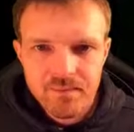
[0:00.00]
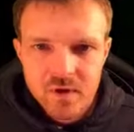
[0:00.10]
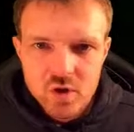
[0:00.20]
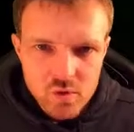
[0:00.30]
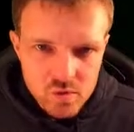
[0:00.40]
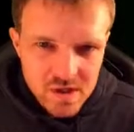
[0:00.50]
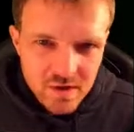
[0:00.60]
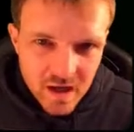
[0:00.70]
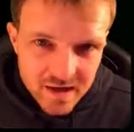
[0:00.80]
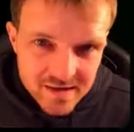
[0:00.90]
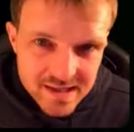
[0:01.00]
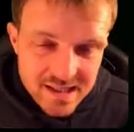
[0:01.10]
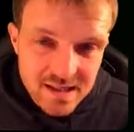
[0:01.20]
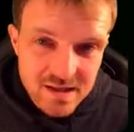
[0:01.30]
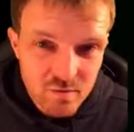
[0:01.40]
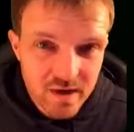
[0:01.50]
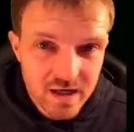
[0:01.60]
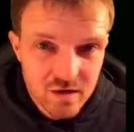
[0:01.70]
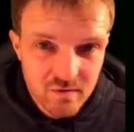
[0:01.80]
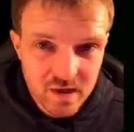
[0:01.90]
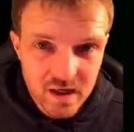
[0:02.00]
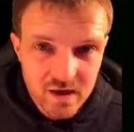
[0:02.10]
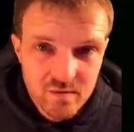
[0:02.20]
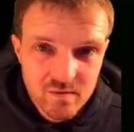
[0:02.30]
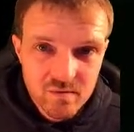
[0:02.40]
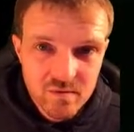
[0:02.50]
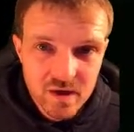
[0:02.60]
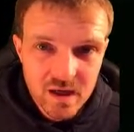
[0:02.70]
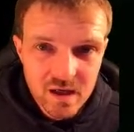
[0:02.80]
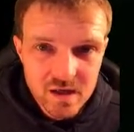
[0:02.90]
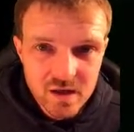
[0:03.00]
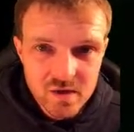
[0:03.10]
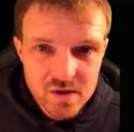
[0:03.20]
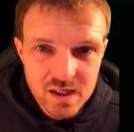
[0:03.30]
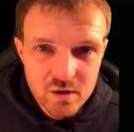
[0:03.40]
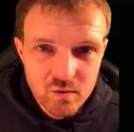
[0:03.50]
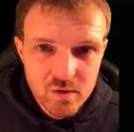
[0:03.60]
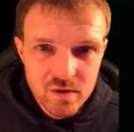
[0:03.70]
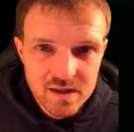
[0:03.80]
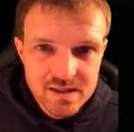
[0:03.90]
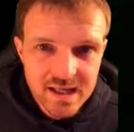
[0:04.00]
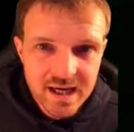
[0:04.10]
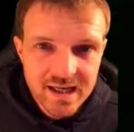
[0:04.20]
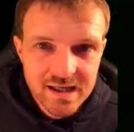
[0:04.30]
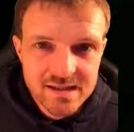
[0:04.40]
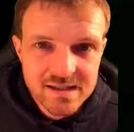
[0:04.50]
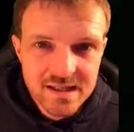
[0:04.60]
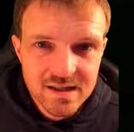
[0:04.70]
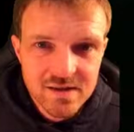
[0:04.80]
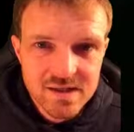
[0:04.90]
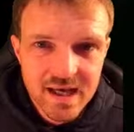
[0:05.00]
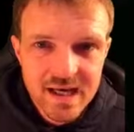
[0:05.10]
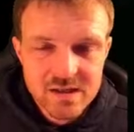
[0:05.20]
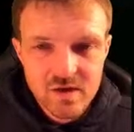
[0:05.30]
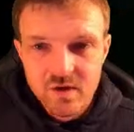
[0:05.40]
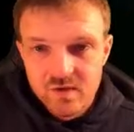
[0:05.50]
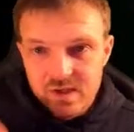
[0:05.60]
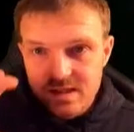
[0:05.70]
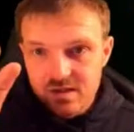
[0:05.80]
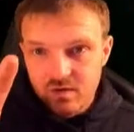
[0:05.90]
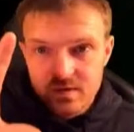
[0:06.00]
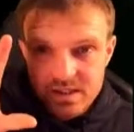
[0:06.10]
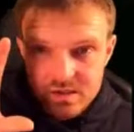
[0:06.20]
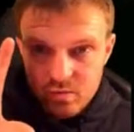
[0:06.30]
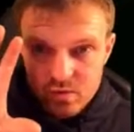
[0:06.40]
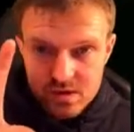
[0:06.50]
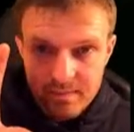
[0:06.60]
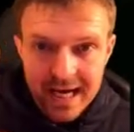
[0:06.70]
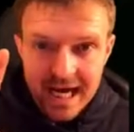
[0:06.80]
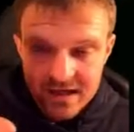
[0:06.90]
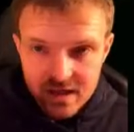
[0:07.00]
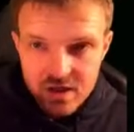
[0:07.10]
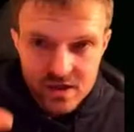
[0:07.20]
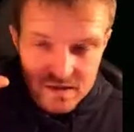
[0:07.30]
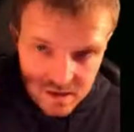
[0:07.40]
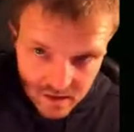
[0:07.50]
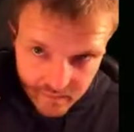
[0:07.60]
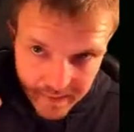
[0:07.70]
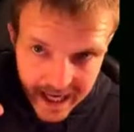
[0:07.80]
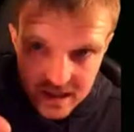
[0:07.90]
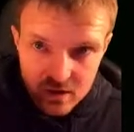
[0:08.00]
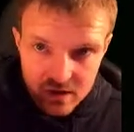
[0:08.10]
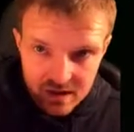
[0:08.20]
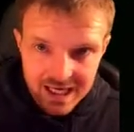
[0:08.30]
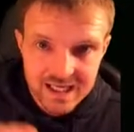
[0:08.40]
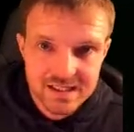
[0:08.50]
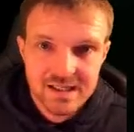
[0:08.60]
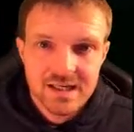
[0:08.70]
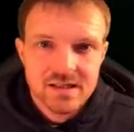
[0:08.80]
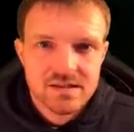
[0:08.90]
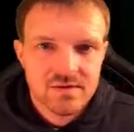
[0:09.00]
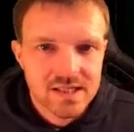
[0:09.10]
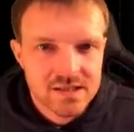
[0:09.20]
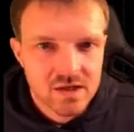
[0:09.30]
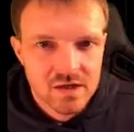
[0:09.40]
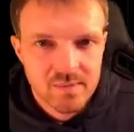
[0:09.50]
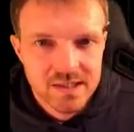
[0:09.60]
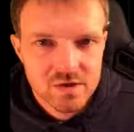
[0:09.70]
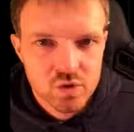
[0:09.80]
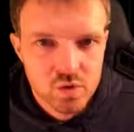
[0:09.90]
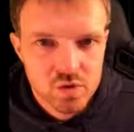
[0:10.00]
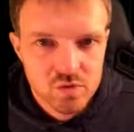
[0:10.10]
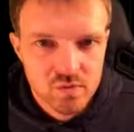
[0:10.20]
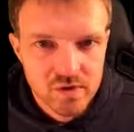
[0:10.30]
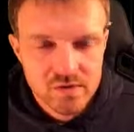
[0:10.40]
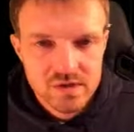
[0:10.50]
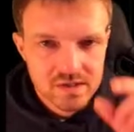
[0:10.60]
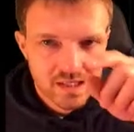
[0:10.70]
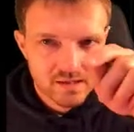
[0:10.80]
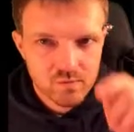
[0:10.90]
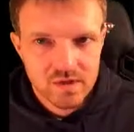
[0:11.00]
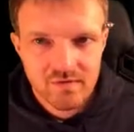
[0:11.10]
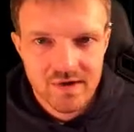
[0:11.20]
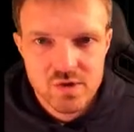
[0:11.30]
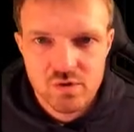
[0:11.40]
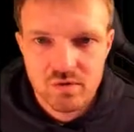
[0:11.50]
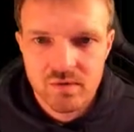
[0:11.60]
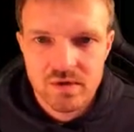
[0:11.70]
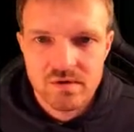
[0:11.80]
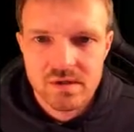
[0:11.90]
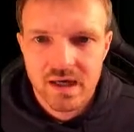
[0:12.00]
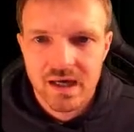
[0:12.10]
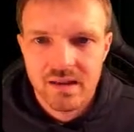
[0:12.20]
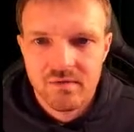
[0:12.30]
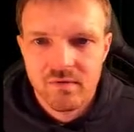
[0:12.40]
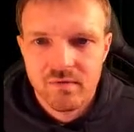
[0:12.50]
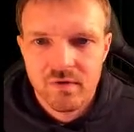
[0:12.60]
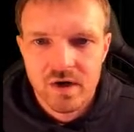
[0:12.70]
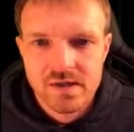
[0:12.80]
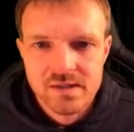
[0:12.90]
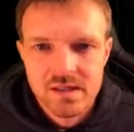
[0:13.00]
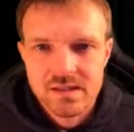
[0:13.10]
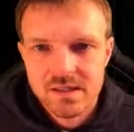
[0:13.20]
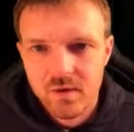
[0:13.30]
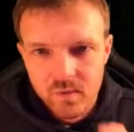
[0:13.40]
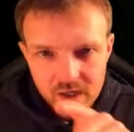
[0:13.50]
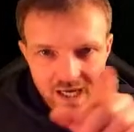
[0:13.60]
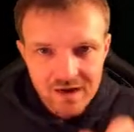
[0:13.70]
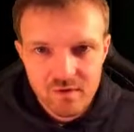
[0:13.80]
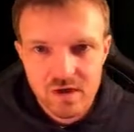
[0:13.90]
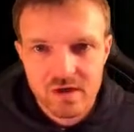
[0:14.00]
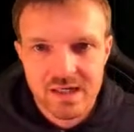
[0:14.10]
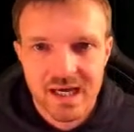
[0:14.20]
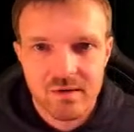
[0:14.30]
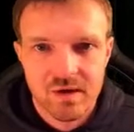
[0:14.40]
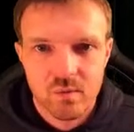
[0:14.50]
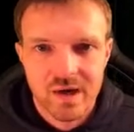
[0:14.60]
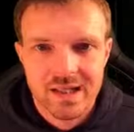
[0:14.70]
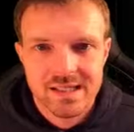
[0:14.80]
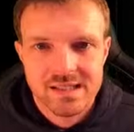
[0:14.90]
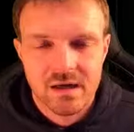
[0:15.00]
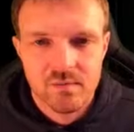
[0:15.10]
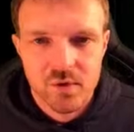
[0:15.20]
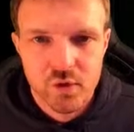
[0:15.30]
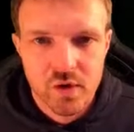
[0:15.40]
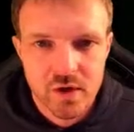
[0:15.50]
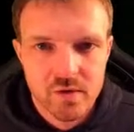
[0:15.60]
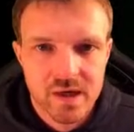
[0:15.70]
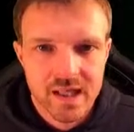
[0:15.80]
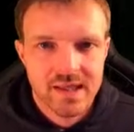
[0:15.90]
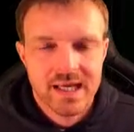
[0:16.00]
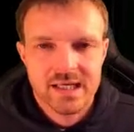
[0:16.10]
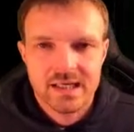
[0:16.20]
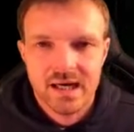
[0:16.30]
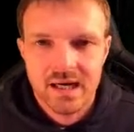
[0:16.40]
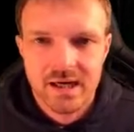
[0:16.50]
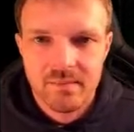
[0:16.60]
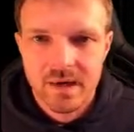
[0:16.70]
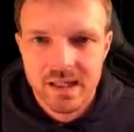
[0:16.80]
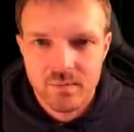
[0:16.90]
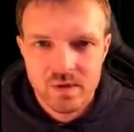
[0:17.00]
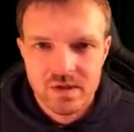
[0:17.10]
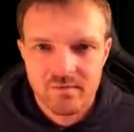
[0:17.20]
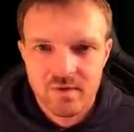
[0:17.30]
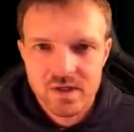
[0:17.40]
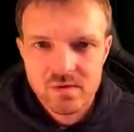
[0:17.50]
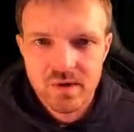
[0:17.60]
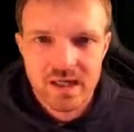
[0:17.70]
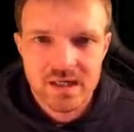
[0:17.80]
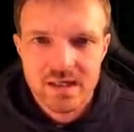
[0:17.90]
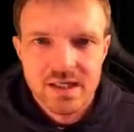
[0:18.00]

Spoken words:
Cool. So this is a really good video. Look at those little rootlets there. You can see those there. So this is obviously towards the back that you can. So the back looking in. So these are going to be the dorsal roots, and with the ventral roots at the front. So we're going to have a look now at where these come through, and then we're done for this week.